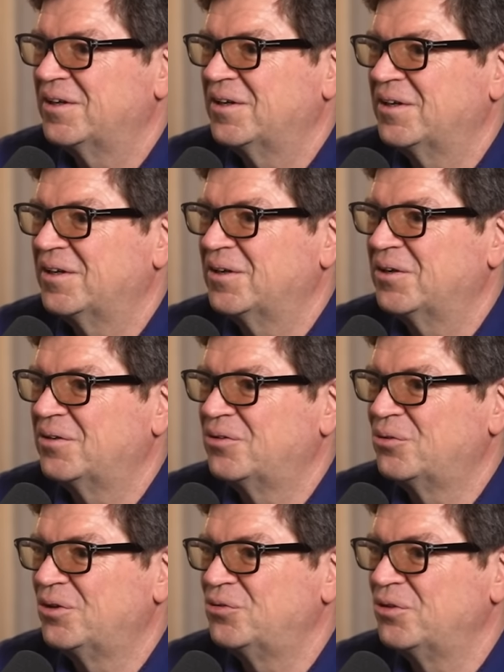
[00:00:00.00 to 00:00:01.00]
uh,
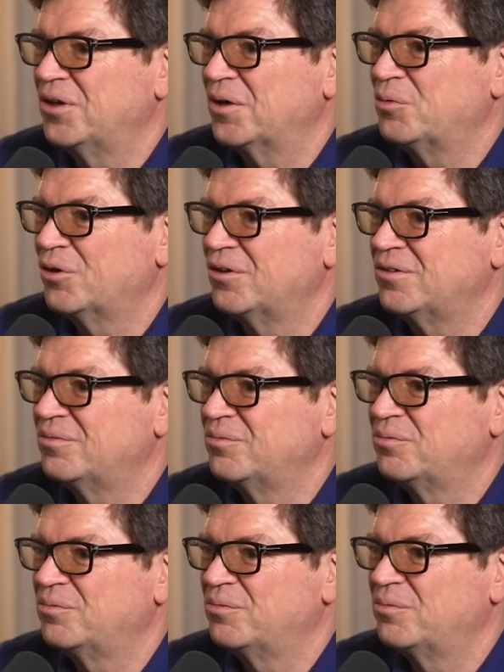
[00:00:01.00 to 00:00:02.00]
going to the airport.
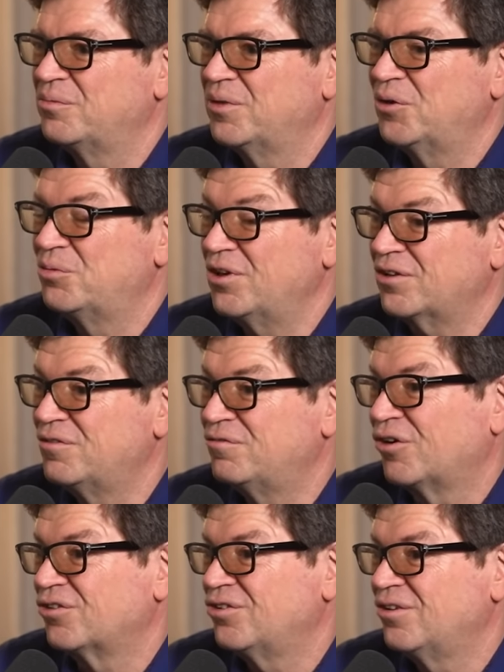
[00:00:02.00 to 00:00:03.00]
My objective
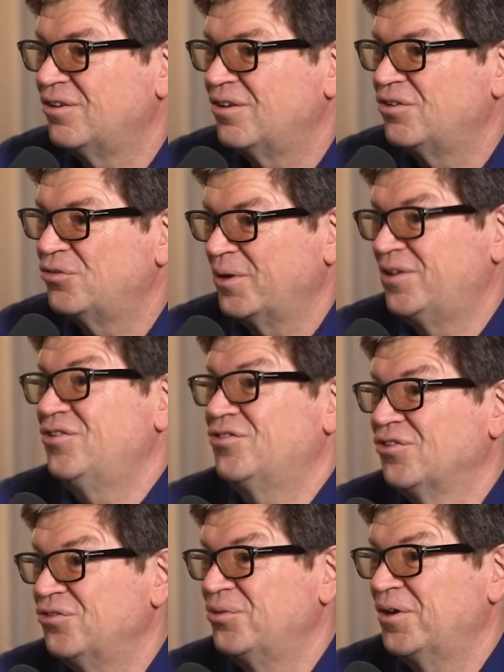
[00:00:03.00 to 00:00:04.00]
function is my
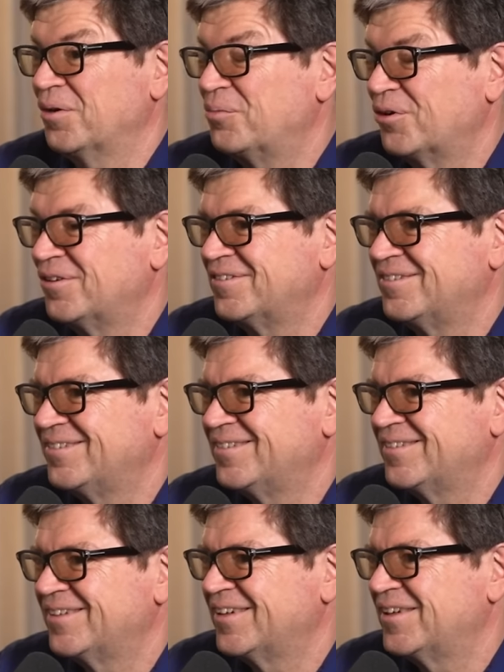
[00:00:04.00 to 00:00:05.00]
distance to the airport.
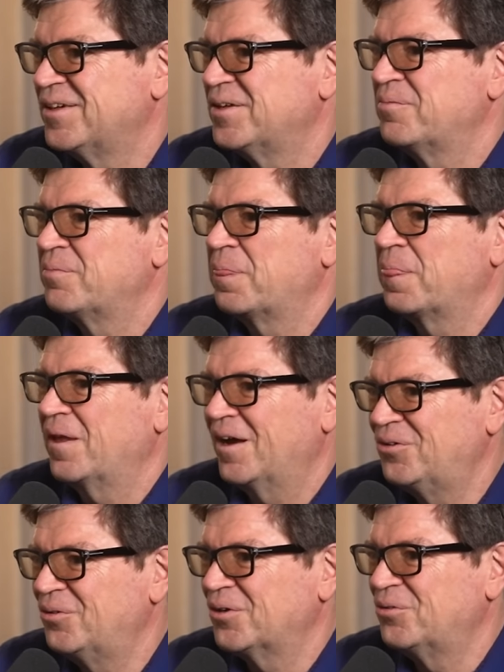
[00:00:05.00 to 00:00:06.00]

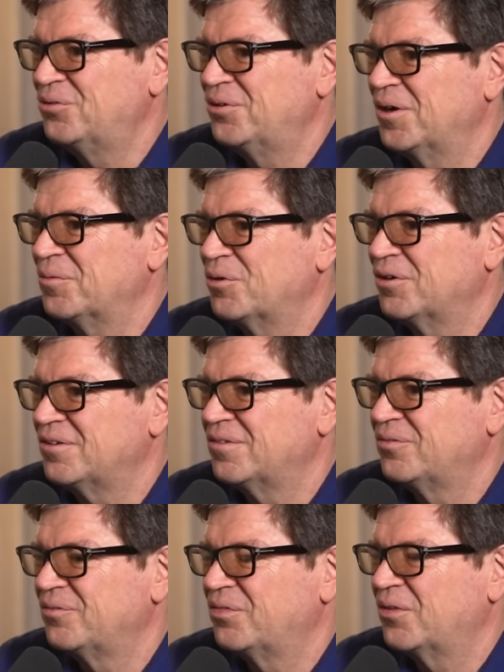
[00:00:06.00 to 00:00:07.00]
How do I go to the airport?
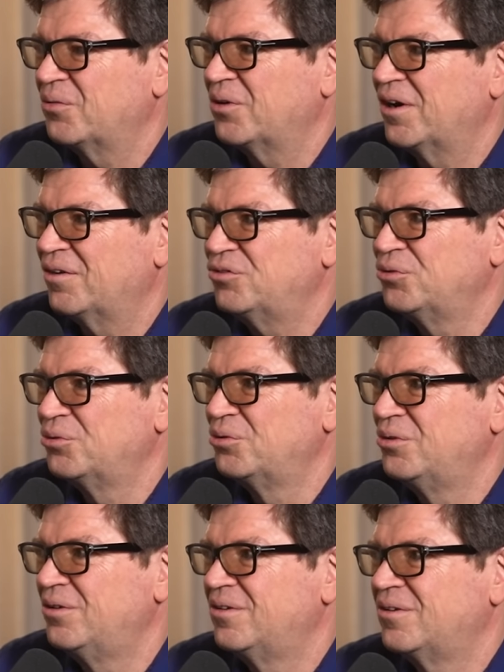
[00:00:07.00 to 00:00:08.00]
Well, I have
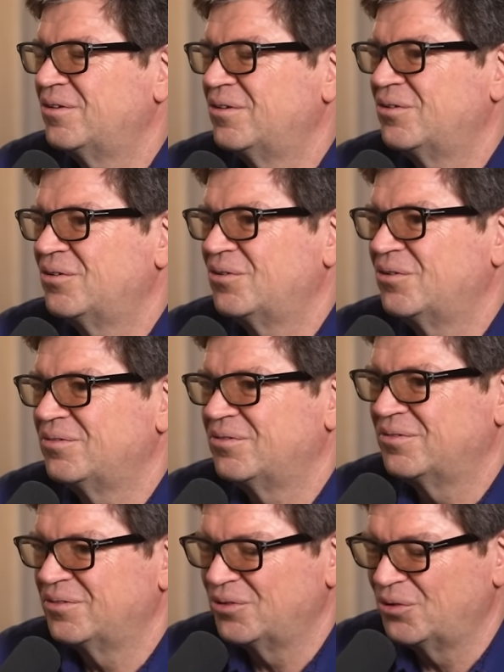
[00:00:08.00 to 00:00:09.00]
to
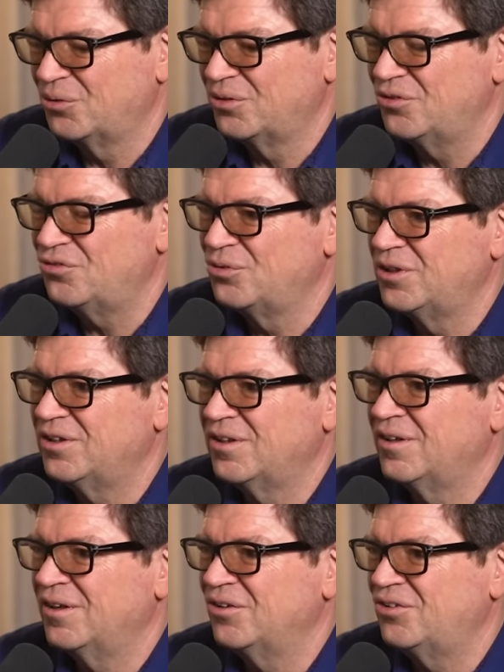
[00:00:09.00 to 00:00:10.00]
go in the street
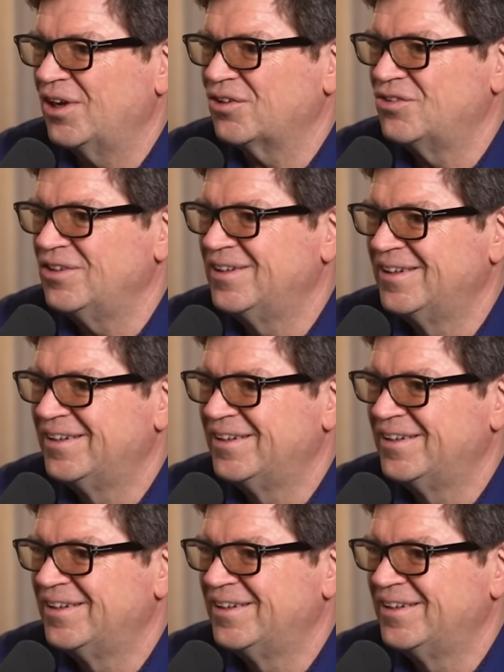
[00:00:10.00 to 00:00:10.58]
and hail a taxi,